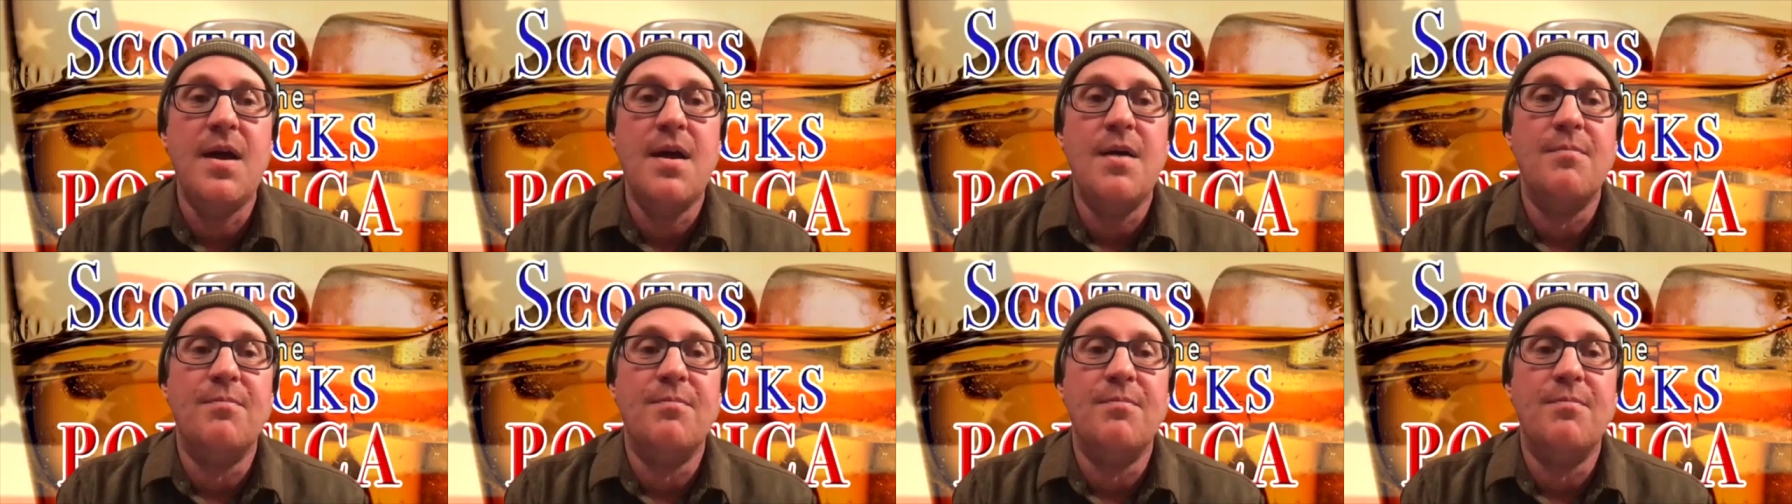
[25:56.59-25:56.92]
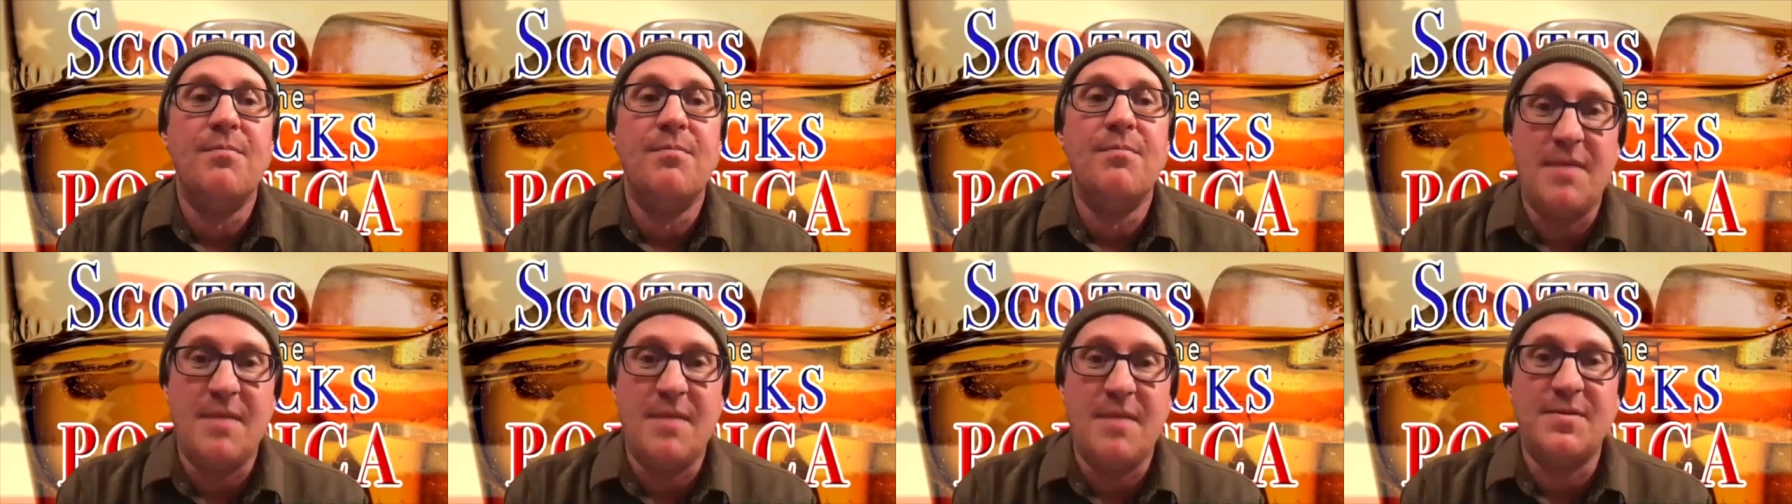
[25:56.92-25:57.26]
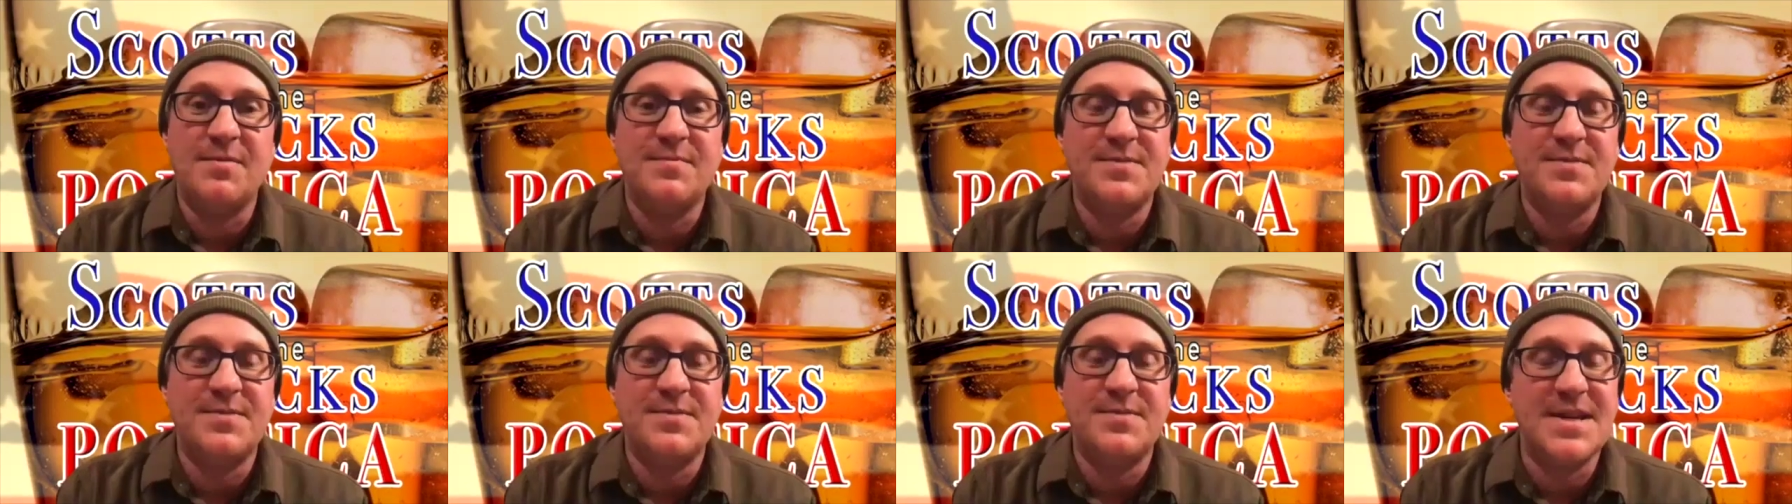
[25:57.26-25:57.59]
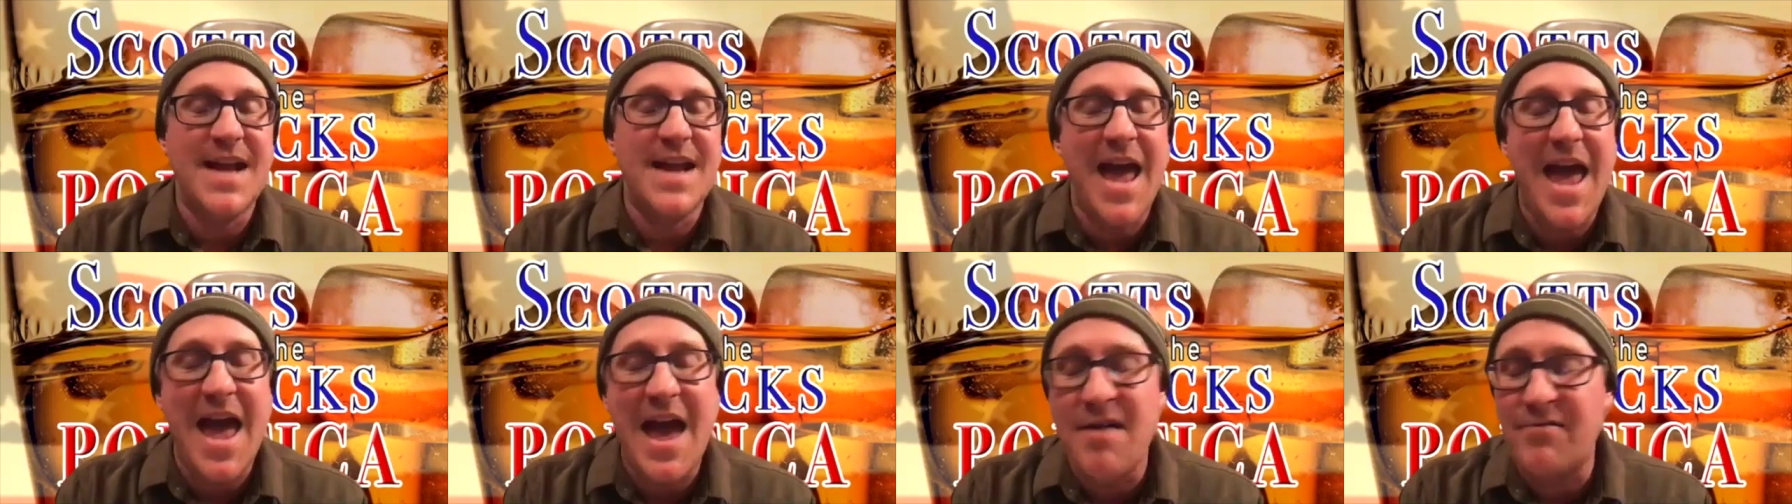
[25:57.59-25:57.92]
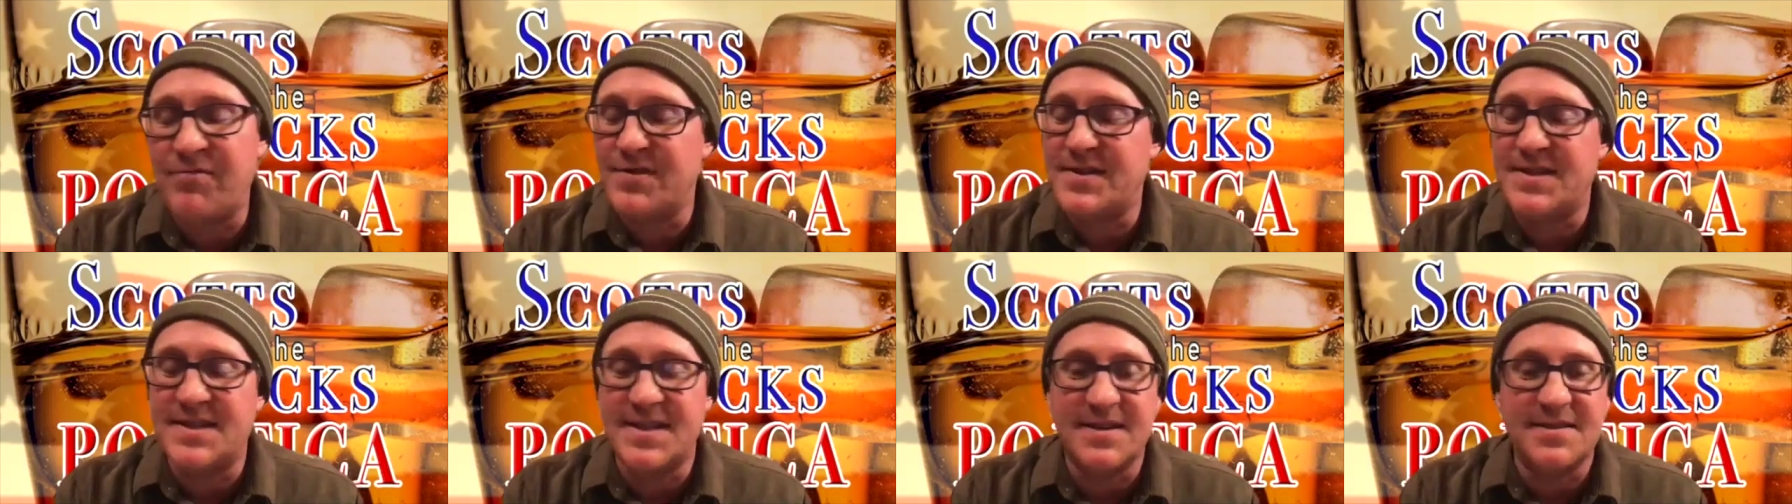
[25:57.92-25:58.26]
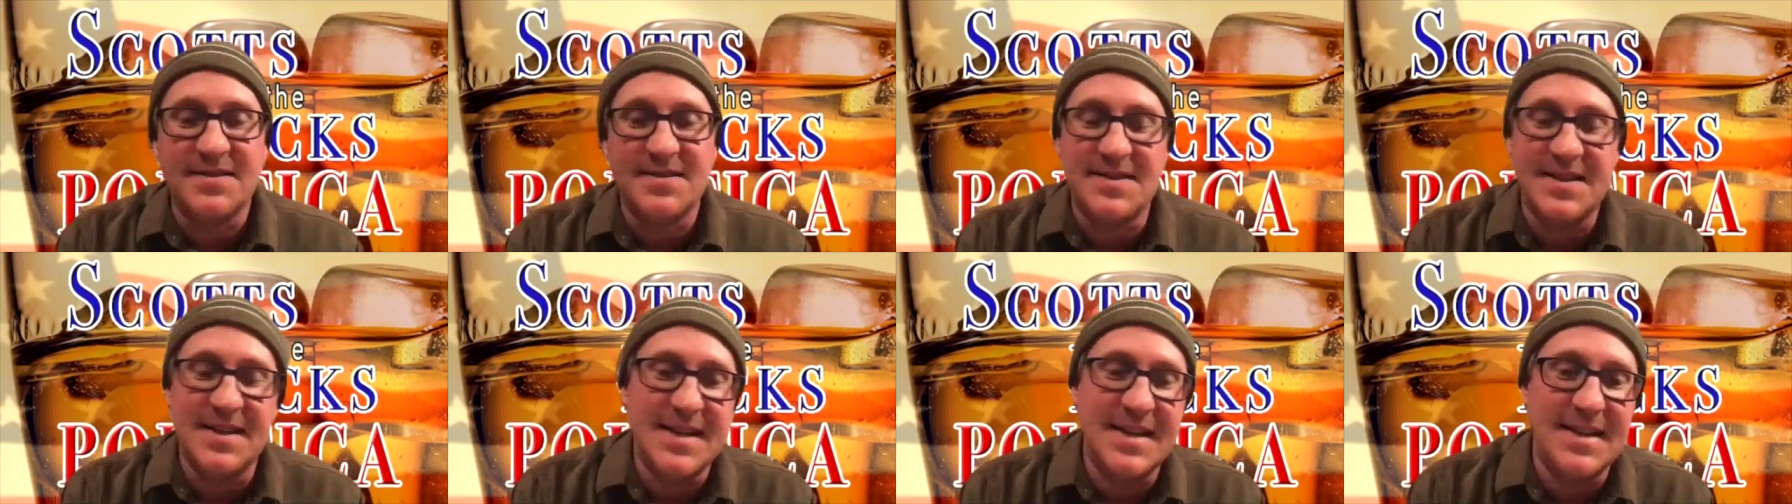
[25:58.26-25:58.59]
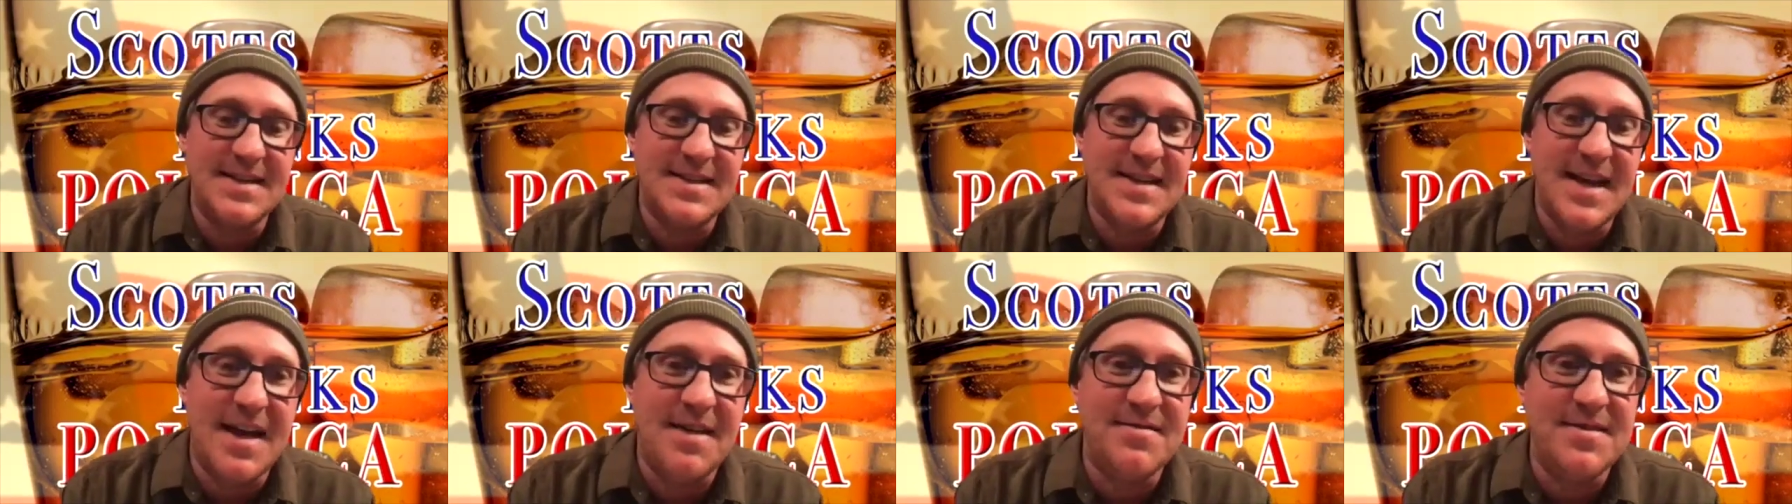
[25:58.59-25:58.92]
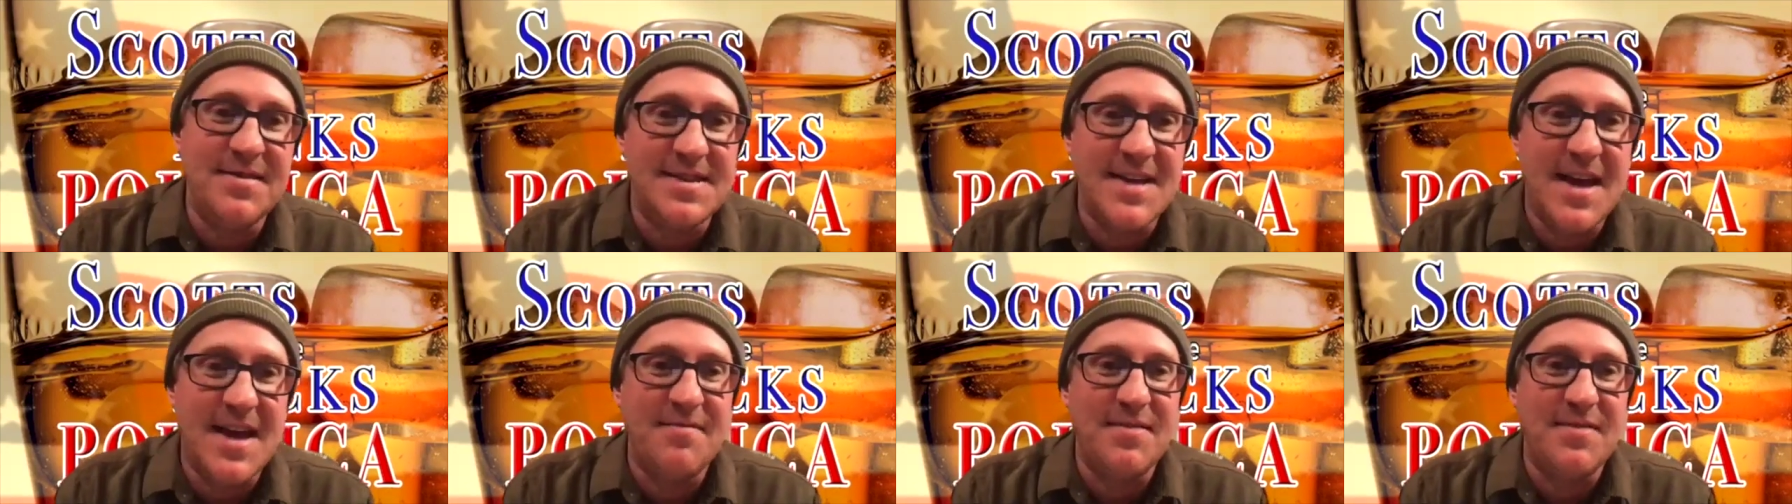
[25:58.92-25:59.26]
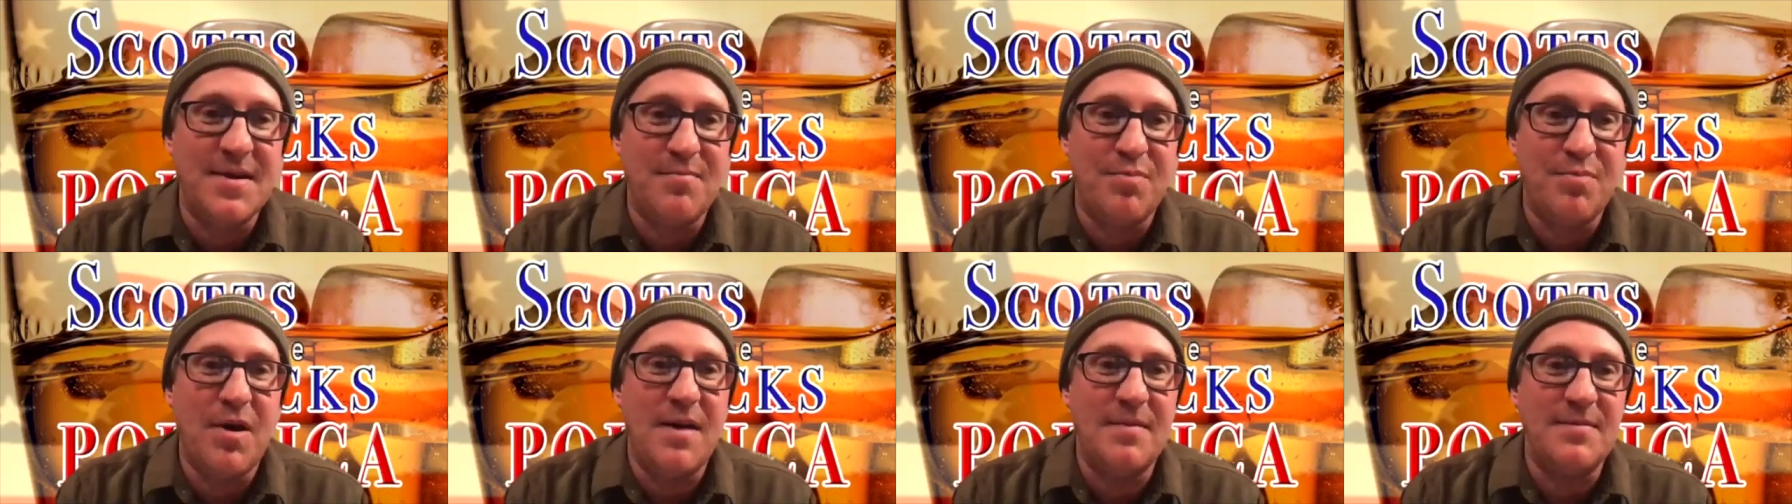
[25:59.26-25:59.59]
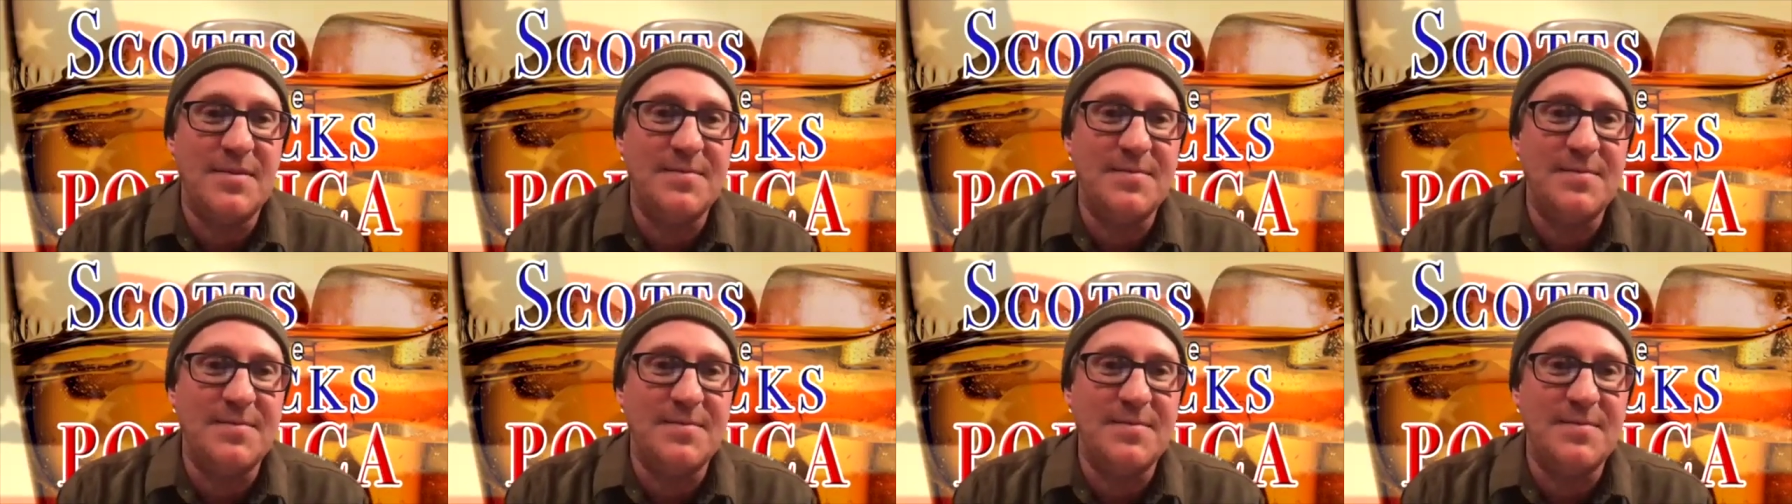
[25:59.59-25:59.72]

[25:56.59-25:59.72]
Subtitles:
budget problems in every single city and town that's having a problem.